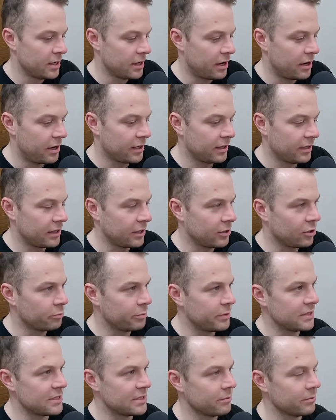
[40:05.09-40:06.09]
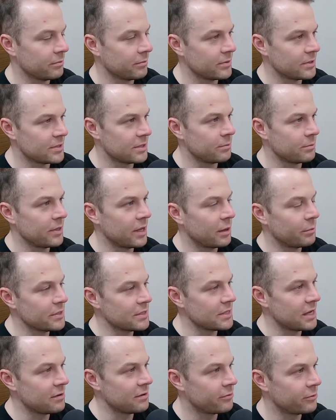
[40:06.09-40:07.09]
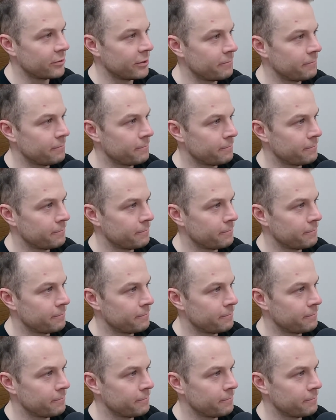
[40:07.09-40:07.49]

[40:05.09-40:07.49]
I reckon there could be some numbers there for him.